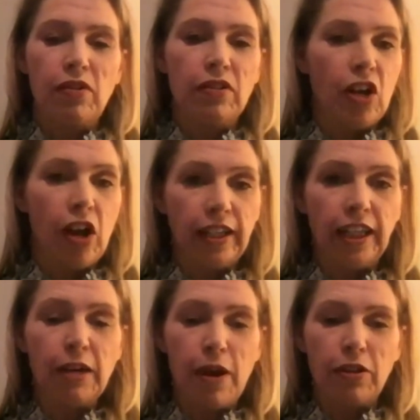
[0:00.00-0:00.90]

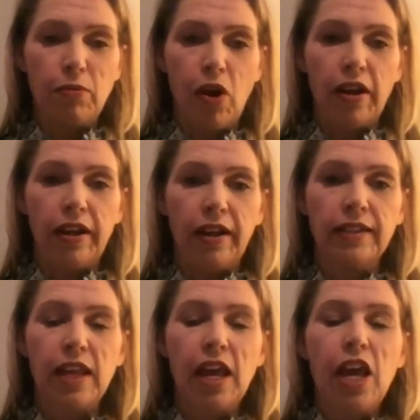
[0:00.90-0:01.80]
talking about the
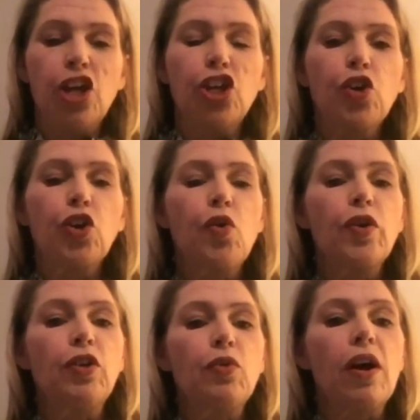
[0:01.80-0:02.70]
products. You're
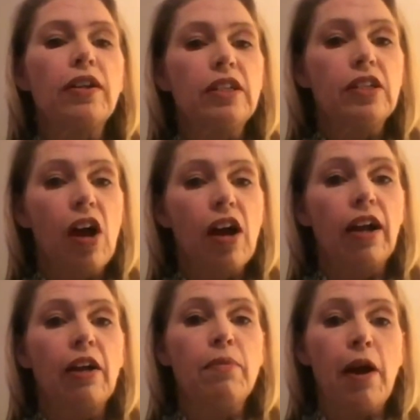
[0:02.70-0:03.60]
going to want to
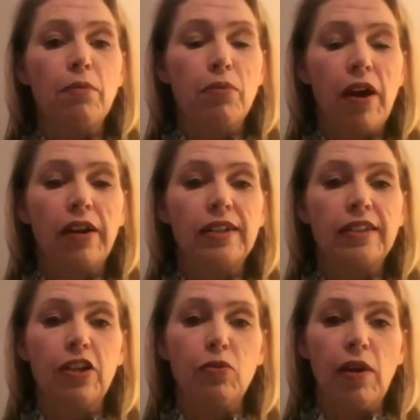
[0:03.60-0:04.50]
talk about
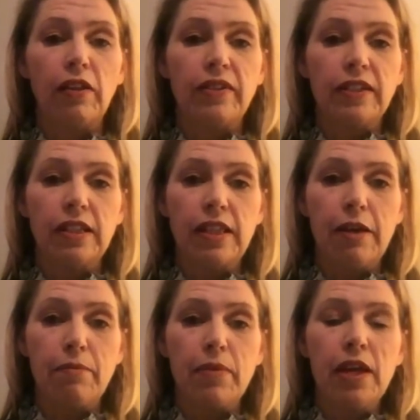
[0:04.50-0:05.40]
products that are relevant to
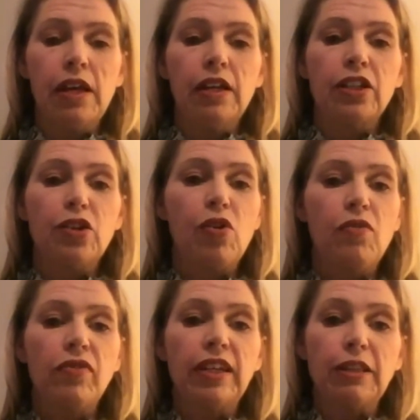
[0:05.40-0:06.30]
them. So
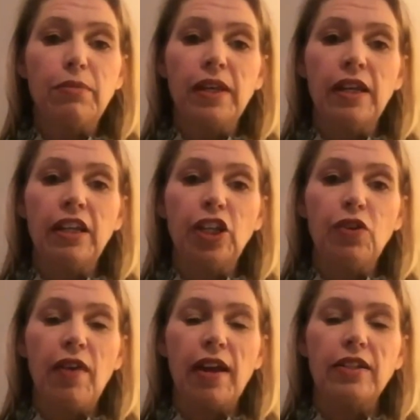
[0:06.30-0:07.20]
hopefully in the beginning
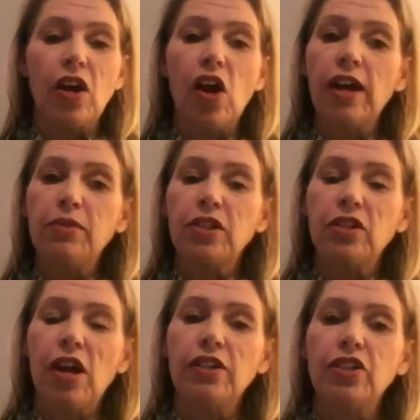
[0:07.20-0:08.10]
you've had time to
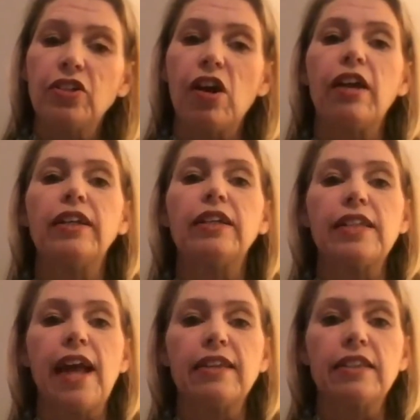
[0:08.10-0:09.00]
talk to your
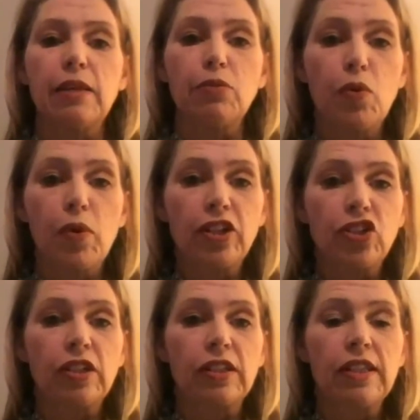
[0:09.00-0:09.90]
audience, ask them
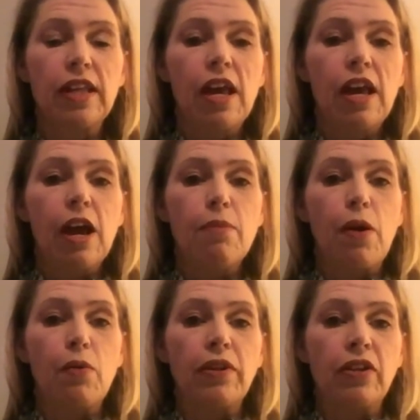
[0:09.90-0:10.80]
questions
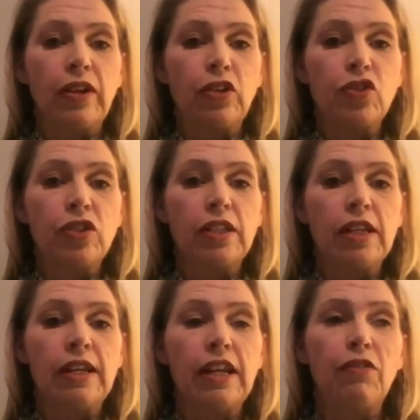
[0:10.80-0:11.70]
about what they're interested
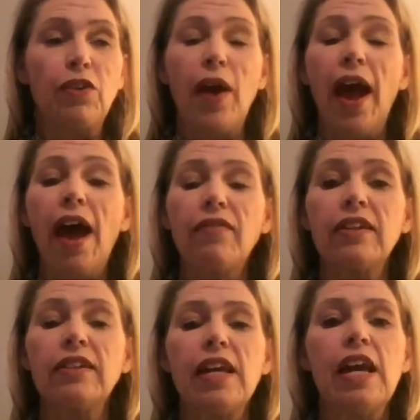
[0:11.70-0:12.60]
in. If you
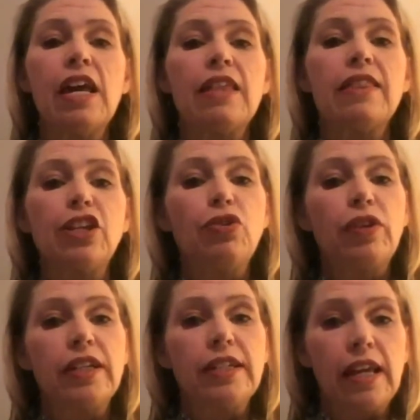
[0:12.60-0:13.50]
haven't, then you
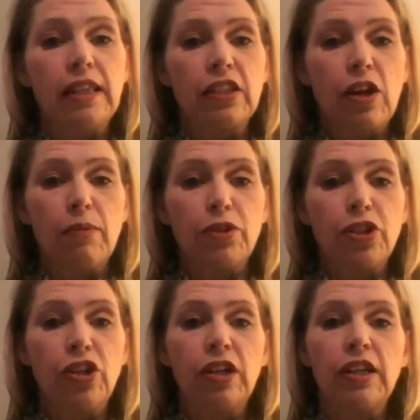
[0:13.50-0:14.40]
can take this
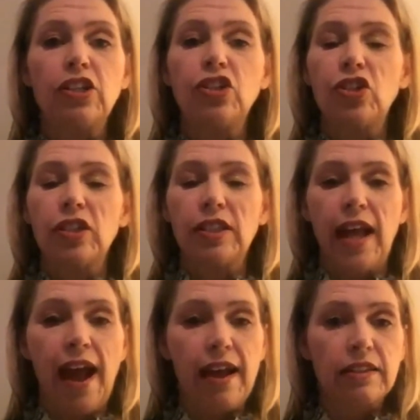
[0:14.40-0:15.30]
opportunity to just
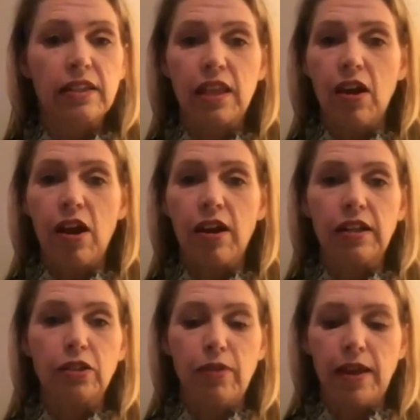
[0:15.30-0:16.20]
ask the
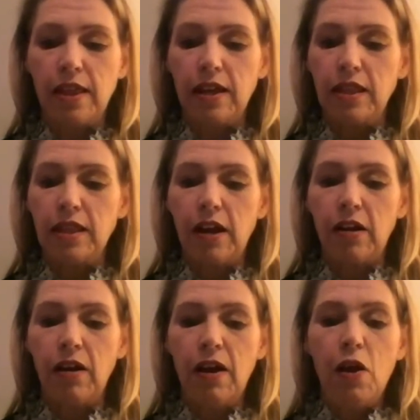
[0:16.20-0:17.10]
audience right then and
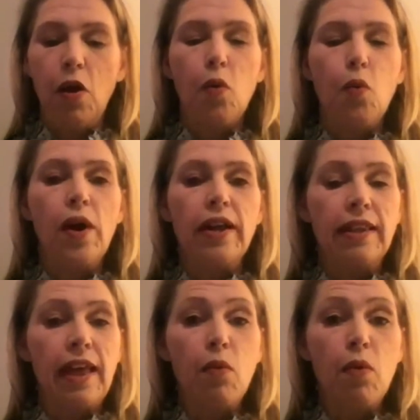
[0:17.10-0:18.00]
there
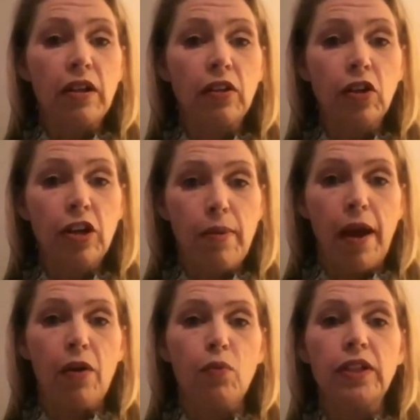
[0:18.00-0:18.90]
what they want to learn
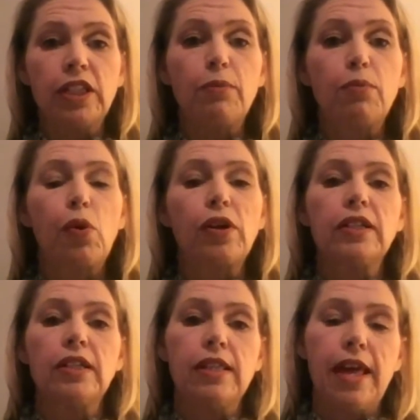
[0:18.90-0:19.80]
about, what's
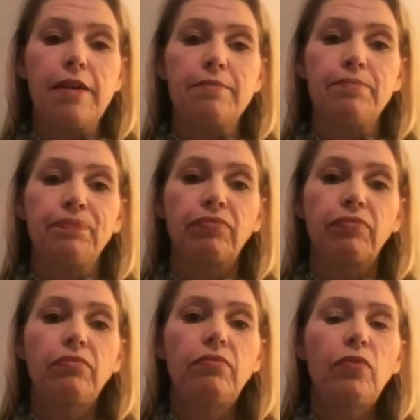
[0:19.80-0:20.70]
important to them,
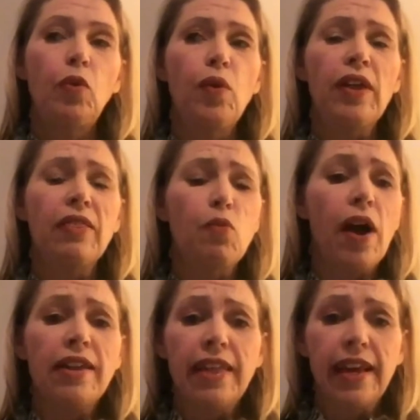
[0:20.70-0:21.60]

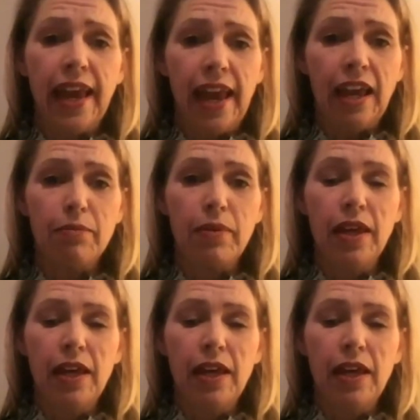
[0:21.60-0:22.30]
why they came